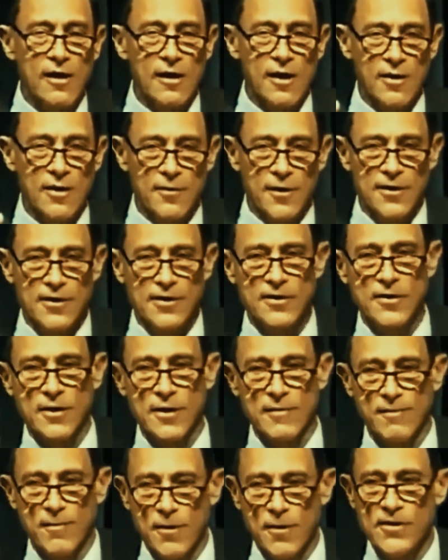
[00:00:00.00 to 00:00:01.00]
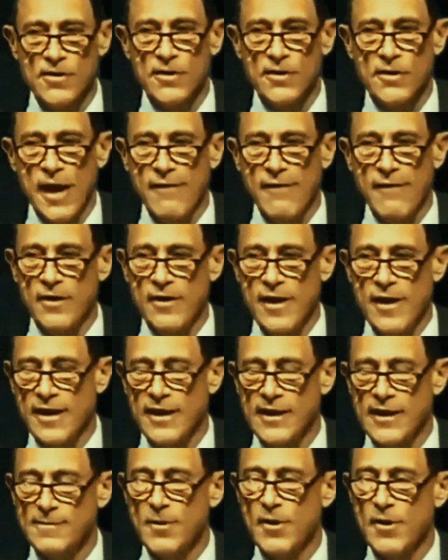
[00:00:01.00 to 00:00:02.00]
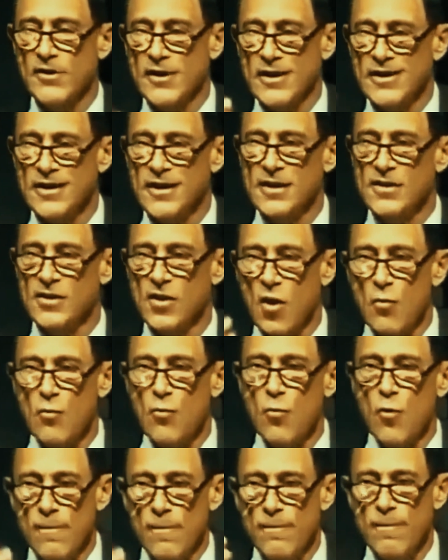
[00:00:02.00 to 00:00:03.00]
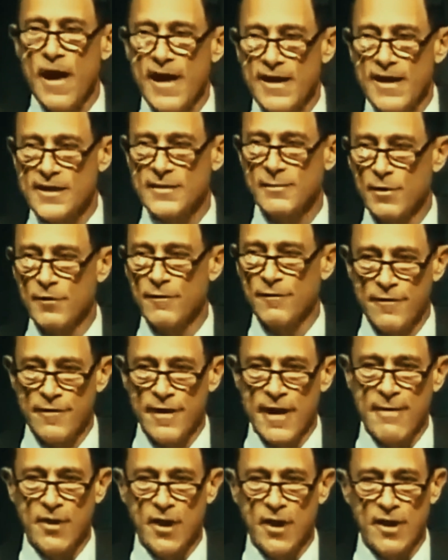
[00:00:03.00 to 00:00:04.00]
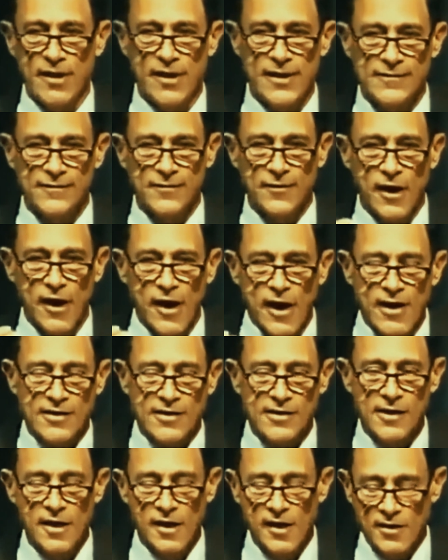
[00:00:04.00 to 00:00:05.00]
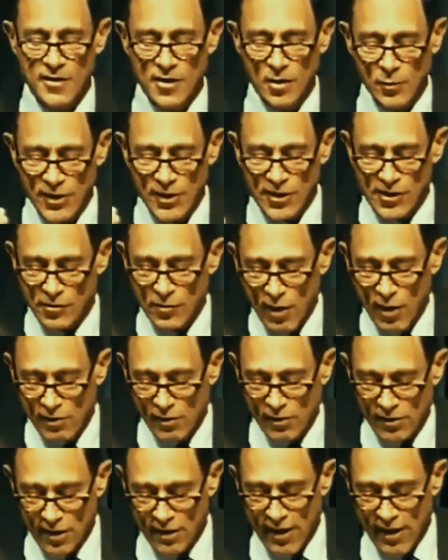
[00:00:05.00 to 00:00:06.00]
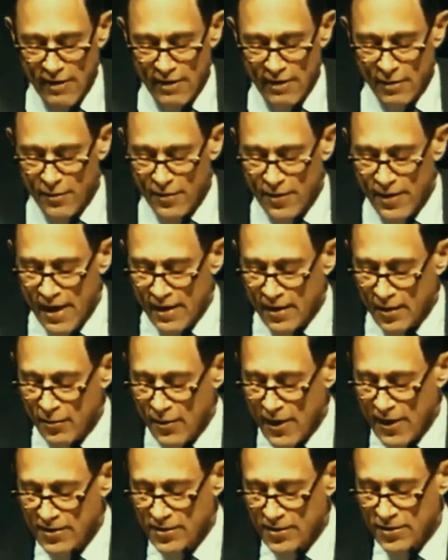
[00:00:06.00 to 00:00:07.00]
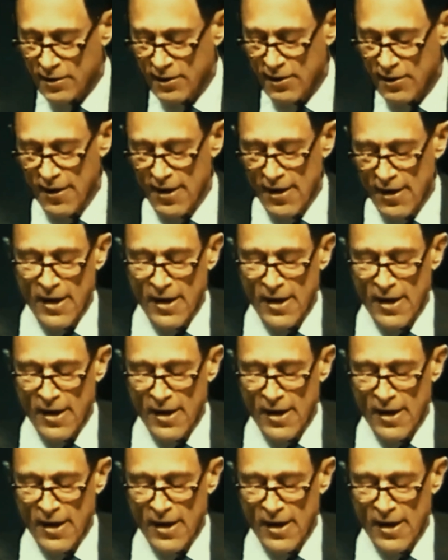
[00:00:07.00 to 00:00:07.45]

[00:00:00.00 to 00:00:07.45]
In other words, to the person having that experience, this is no more possible for them than it is for us. So we struggle together with that question.